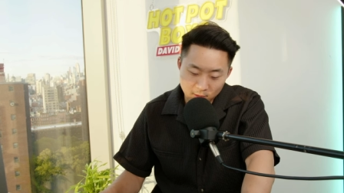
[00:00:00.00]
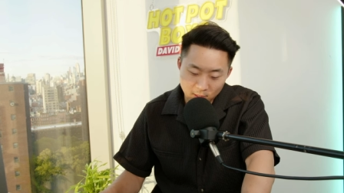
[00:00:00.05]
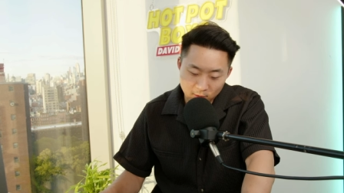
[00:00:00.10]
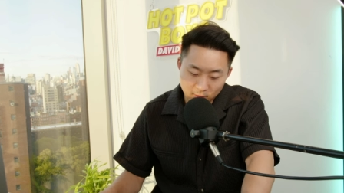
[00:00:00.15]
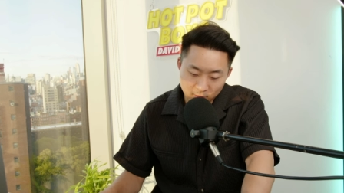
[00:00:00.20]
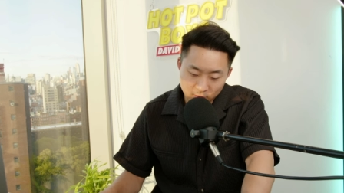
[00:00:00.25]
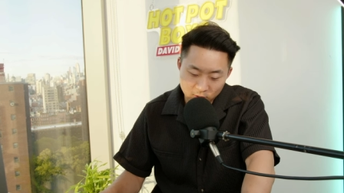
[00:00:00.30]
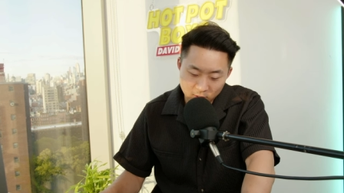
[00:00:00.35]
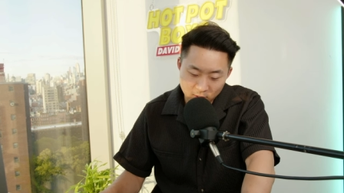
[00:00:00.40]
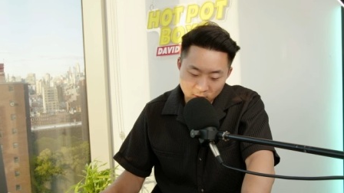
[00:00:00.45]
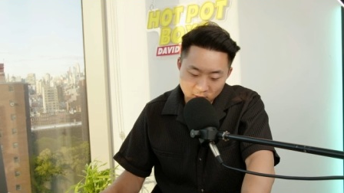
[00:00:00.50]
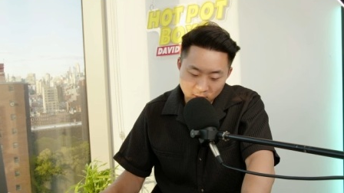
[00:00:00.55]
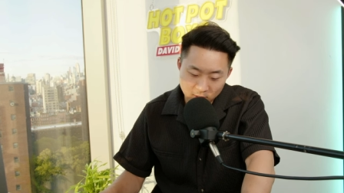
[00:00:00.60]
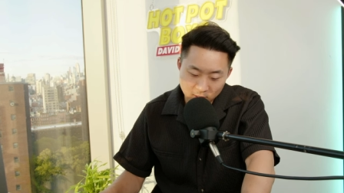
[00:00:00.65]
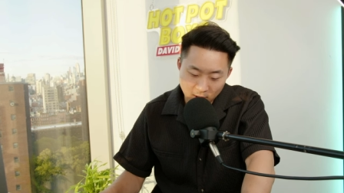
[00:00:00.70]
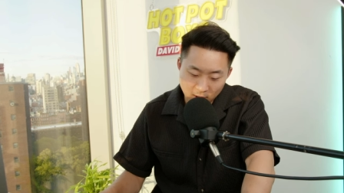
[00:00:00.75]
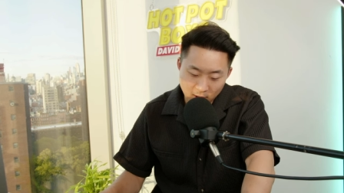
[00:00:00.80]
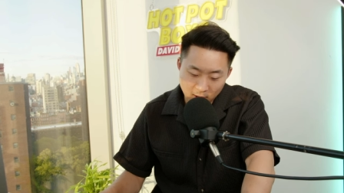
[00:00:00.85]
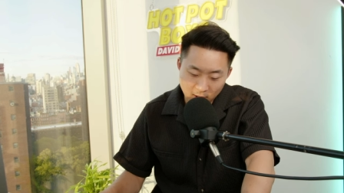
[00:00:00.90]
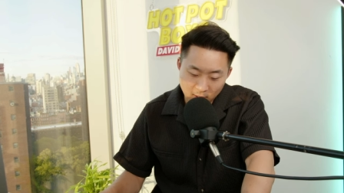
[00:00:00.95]
Inner
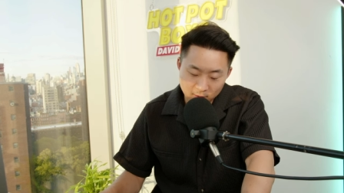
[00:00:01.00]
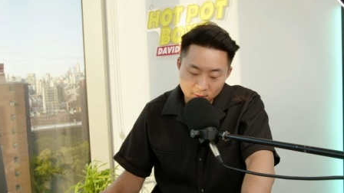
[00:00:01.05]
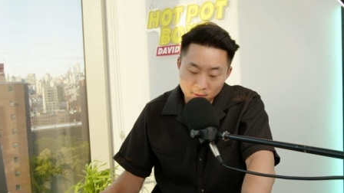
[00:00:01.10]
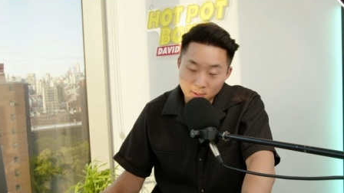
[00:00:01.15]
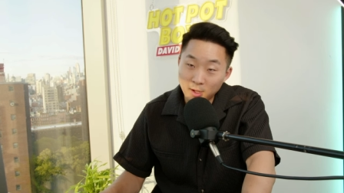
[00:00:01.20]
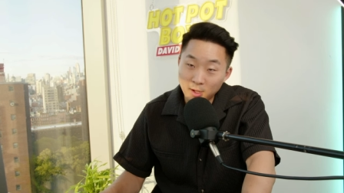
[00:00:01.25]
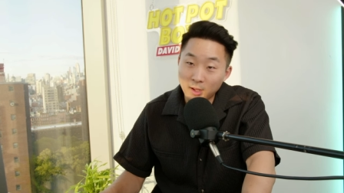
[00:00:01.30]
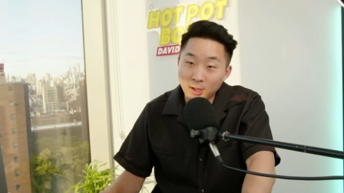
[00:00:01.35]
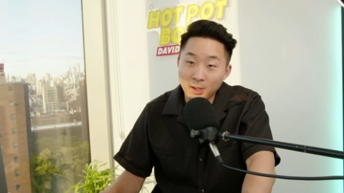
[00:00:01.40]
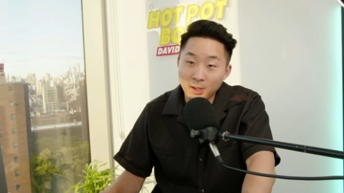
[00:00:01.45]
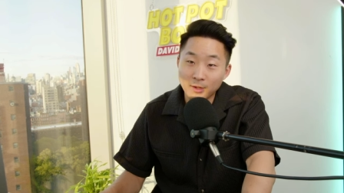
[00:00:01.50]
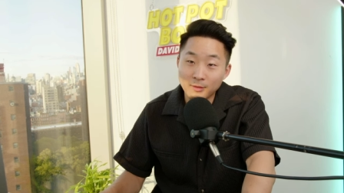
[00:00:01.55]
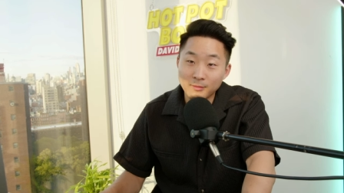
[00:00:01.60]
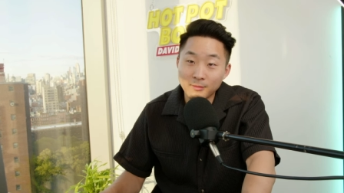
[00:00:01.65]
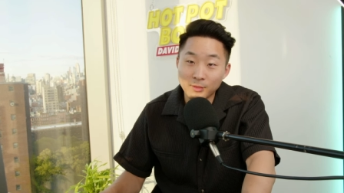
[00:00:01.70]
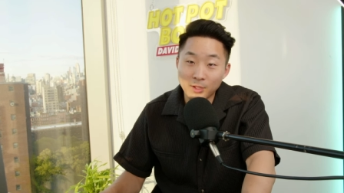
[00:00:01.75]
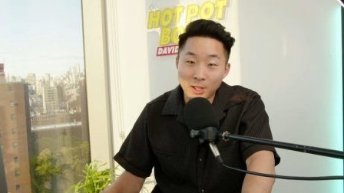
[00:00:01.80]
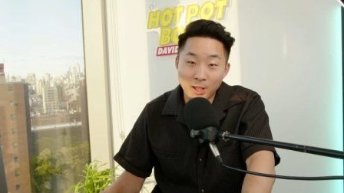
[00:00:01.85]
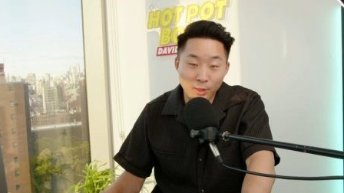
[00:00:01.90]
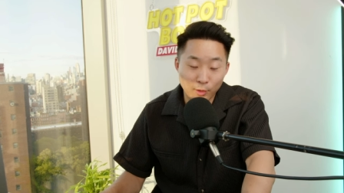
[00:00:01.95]
Sunset. And
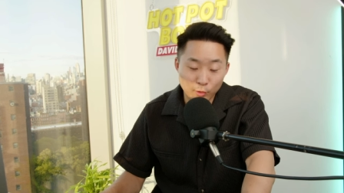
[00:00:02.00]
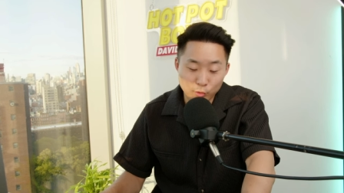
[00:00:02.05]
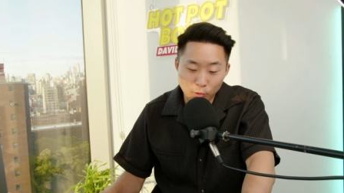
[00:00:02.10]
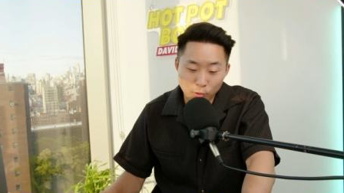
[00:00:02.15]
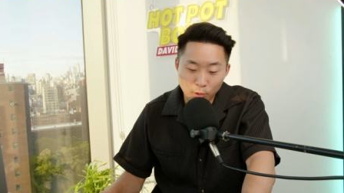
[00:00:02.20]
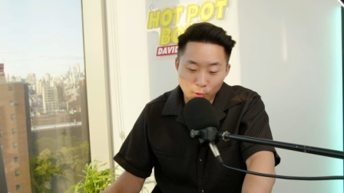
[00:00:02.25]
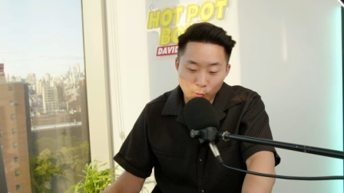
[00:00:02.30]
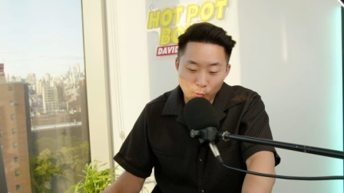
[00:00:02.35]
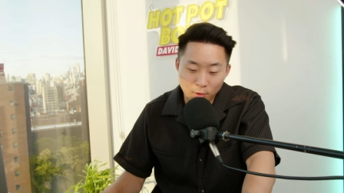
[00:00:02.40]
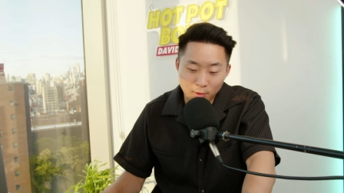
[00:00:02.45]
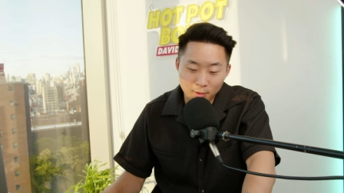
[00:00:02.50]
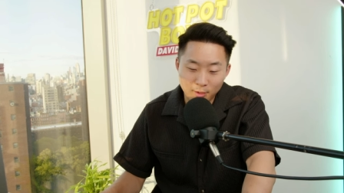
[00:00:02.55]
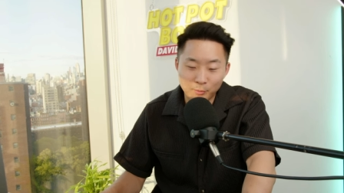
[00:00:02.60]
yeah, that's all I want.